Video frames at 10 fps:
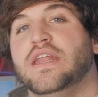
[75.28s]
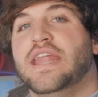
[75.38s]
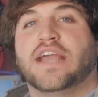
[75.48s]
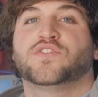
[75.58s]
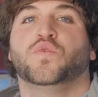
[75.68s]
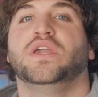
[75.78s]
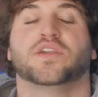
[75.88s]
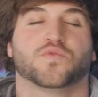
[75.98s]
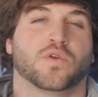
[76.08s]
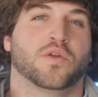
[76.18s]
next
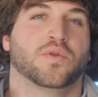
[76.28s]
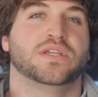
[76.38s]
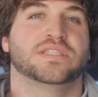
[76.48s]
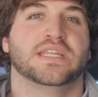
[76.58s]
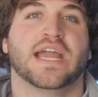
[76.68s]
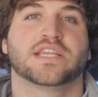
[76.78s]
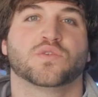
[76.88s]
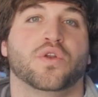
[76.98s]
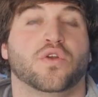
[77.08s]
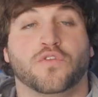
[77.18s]
week as we're gonna release the
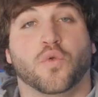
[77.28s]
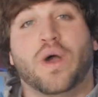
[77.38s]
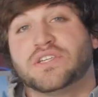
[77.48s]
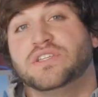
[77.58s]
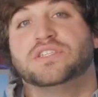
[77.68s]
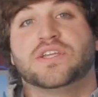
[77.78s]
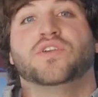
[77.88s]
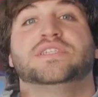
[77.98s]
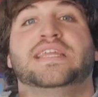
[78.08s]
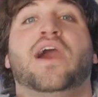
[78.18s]
next one, or if you're watching the
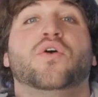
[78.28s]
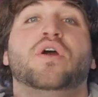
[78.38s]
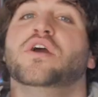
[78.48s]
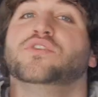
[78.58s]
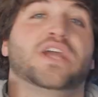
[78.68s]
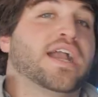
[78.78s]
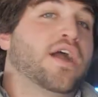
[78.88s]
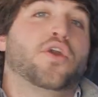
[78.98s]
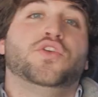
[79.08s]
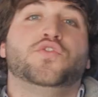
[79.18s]
series now, now, check
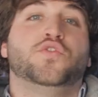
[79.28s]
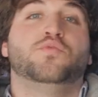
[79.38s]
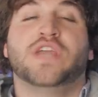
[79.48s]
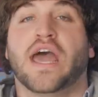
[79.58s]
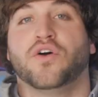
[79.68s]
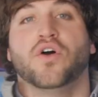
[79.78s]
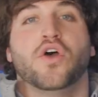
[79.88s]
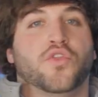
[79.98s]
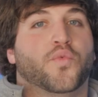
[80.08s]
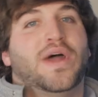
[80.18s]
out our YouTube channel.
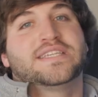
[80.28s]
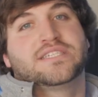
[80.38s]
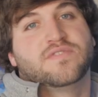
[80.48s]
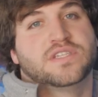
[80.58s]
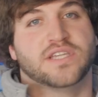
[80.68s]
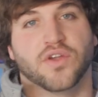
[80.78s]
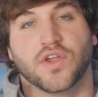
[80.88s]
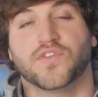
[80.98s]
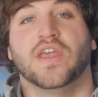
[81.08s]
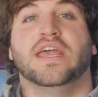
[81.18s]
The rest of the
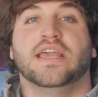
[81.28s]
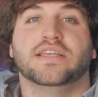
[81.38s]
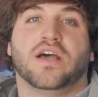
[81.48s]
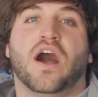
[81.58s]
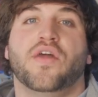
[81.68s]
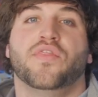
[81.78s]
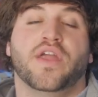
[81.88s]
series is on